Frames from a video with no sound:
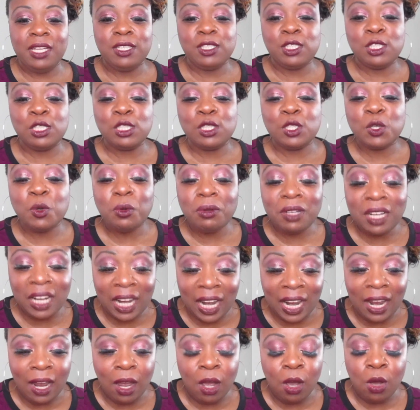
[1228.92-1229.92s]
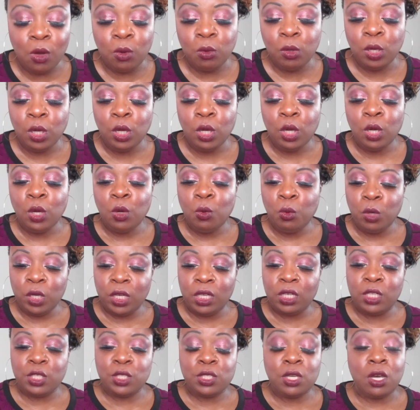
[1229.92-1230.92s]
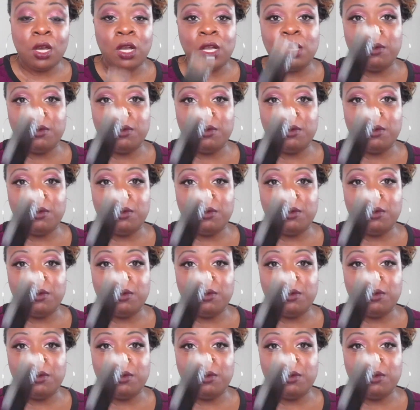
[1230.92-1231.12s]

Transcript: so now we're going to talk